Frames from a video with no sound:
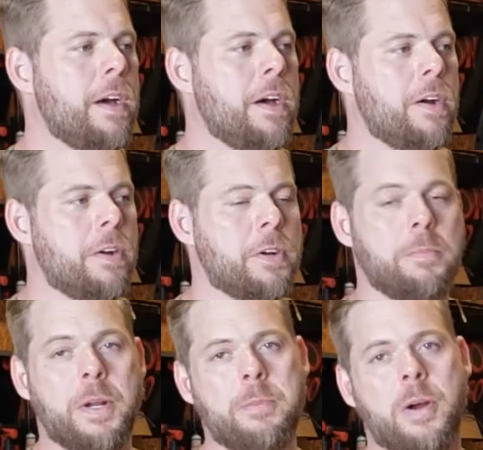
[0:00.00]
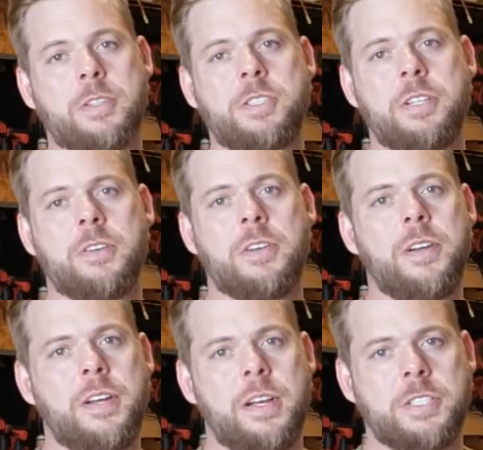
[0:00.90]
Our good buddy Mark Shear
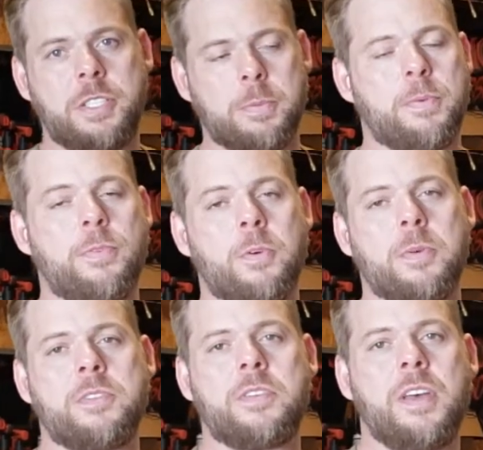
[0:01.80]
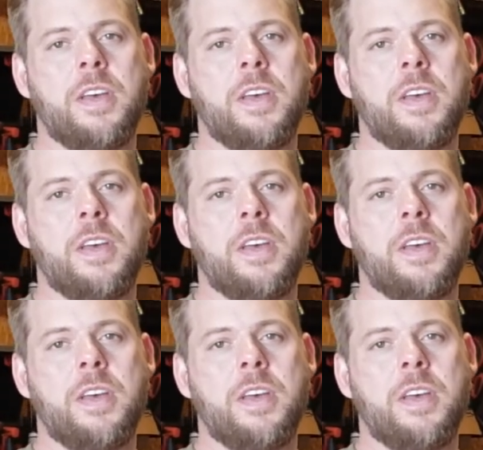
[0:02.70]
at Shear Performance